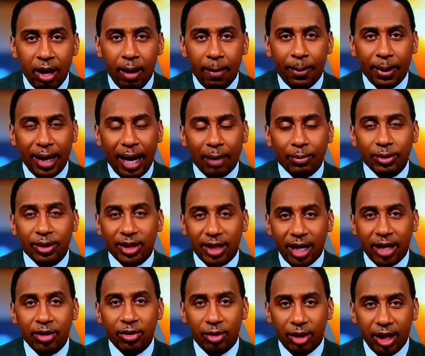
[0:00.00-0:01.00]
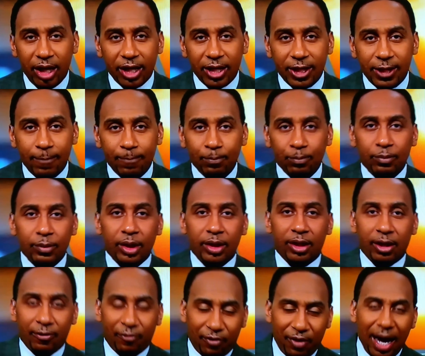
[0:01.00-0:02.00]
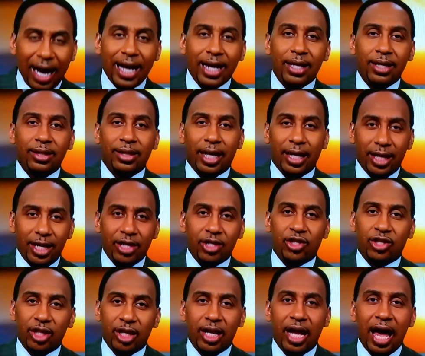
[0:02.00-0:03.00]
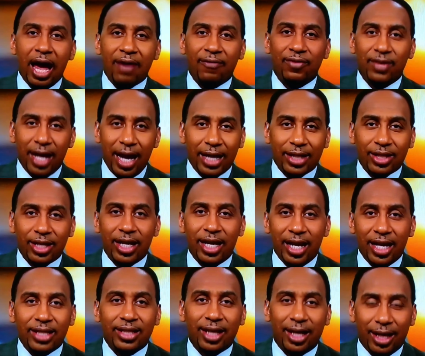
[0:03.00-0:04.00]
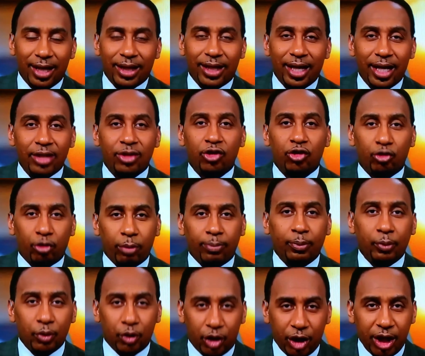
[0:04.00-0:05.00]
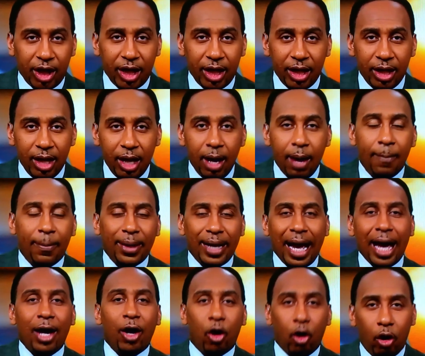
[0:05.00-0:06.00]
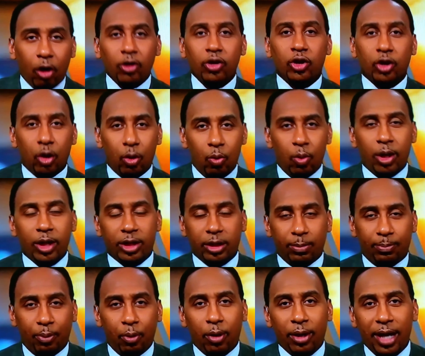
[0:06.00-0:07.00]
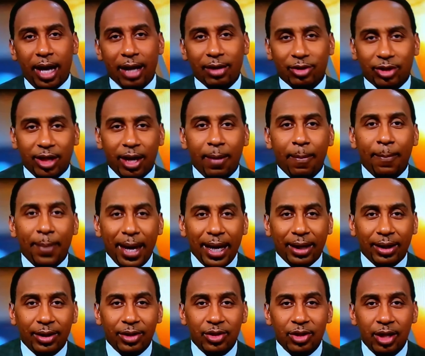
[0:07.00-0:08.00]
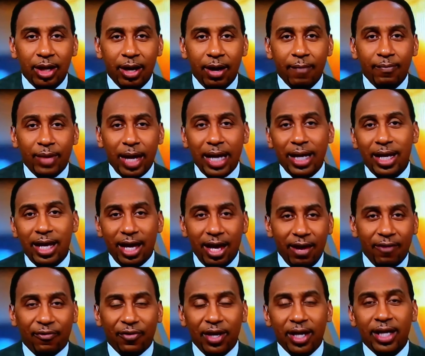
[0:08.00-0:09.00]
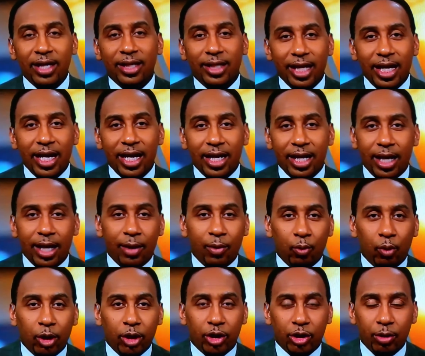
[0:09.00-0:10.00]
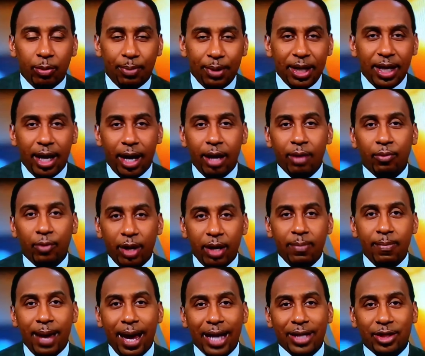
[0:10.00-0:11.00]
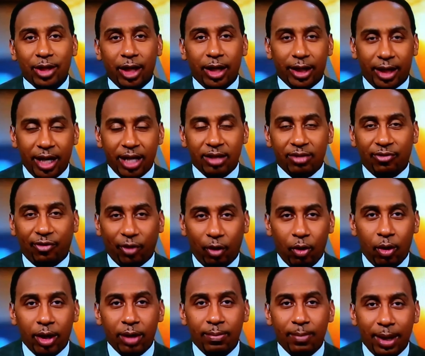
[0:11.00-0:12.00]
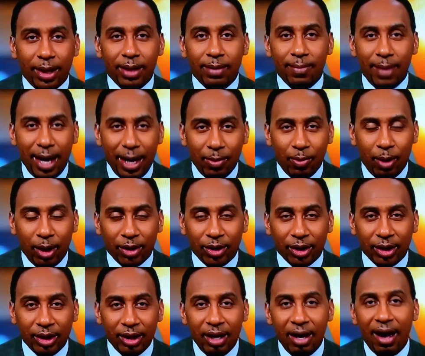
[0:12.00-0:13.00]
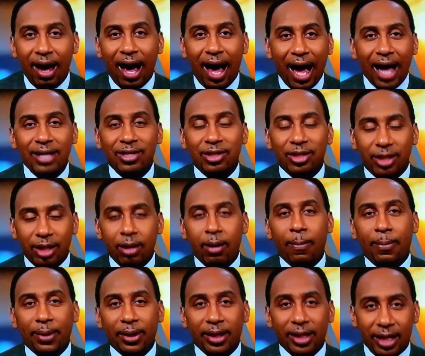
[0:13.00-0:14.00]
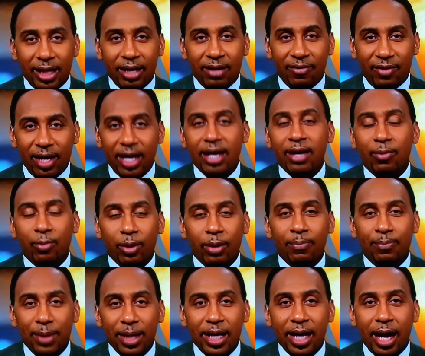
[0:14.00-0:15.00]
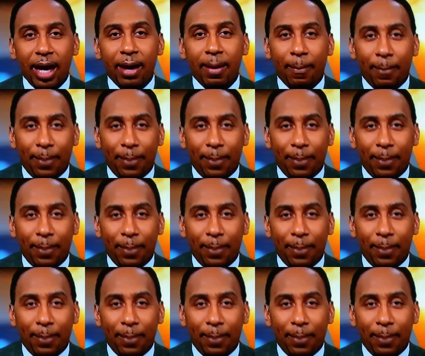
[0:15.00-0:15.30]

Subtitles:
But I would tell you this. The fight that he should have next is against Triple G. But I also want to point out, Skip Bayles, that if indeed it were to be a rematch against Floyd Money Mayweather, I still believe it would be a